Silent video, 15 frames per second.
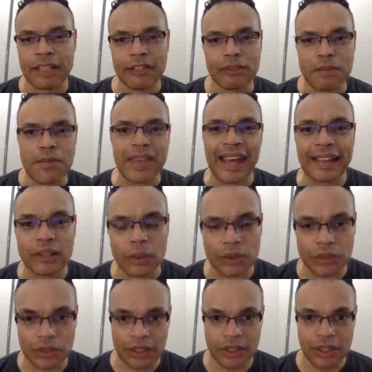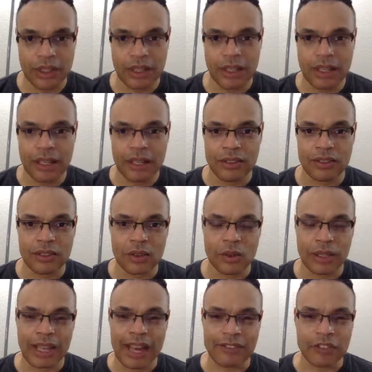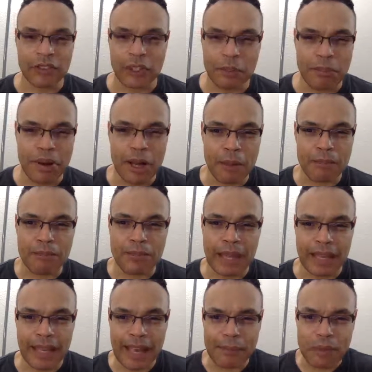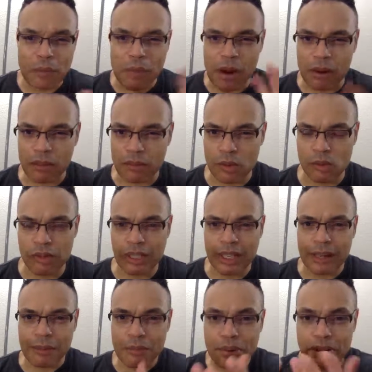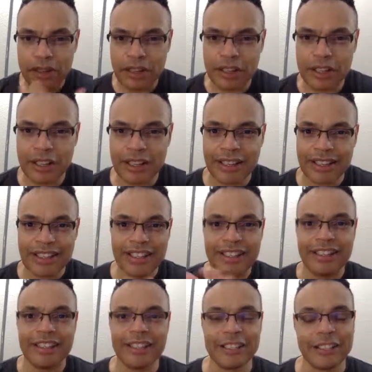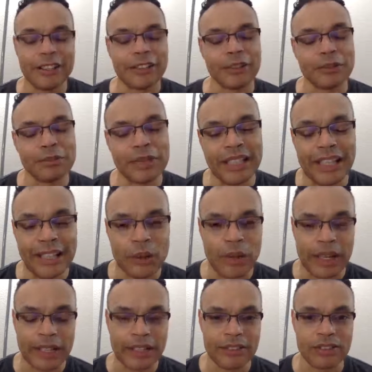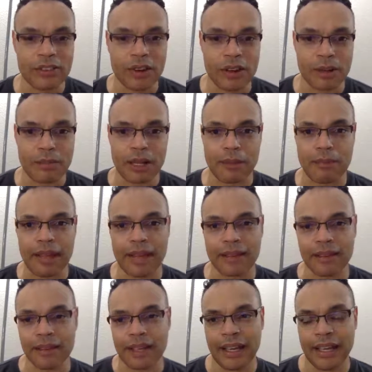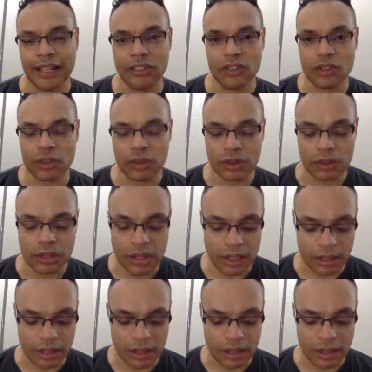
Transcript: from Thanos. So they have to really pump that Captain Marvel movie up, But anyway, let's talk about Battle Angel.